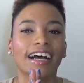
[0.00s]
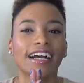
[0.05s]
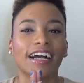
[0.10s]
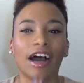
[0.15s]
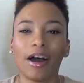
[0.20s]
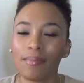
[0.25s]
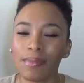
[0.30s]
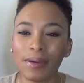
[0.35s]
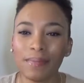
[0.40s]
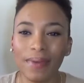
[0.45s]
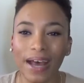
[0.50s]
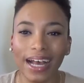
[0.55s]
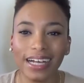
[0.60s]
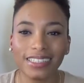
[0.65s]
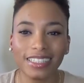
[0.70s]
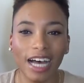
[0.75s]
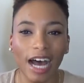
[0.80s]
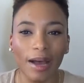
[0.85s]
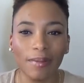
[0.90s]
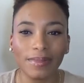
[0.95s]
coming
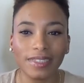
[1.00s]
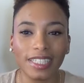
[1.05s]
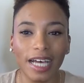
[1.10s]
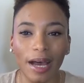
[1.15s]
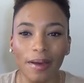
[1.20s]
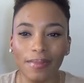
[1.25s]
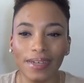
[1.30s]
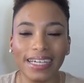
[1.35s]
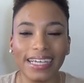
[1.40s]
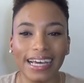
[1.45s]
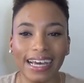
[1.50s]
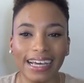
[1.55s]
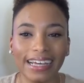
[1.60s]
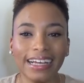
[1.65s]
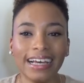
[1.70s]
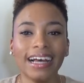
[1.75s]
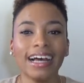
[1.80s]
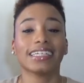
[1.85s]
back time and time again.